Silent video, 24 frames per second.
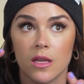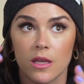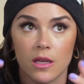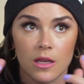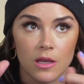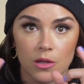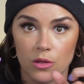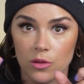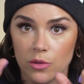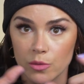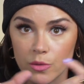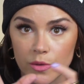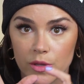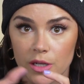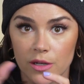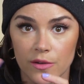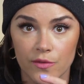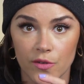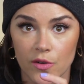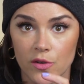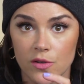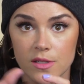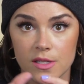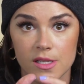include their
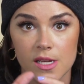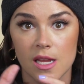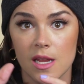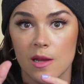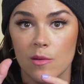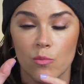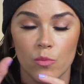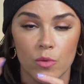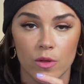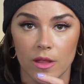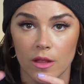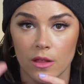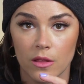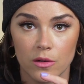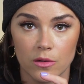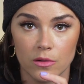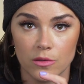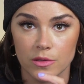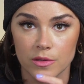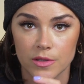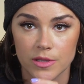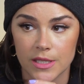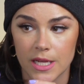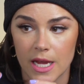first name with a
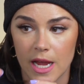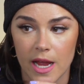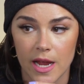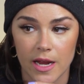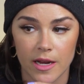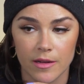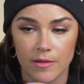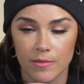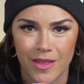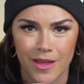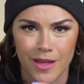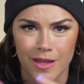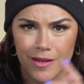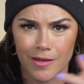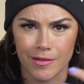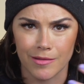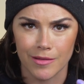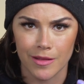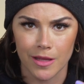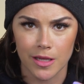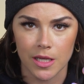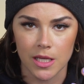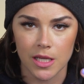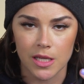little tag thing,
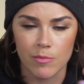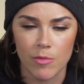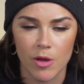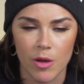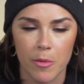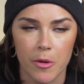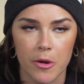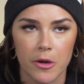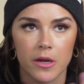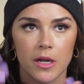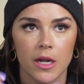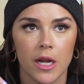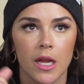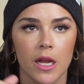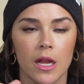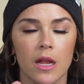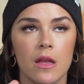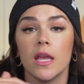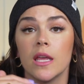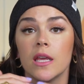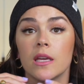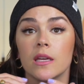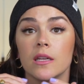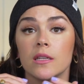like email marketing,
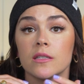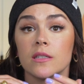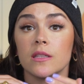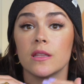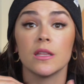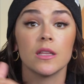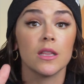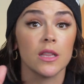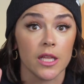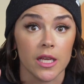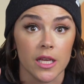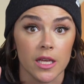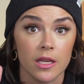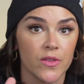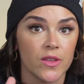and the link.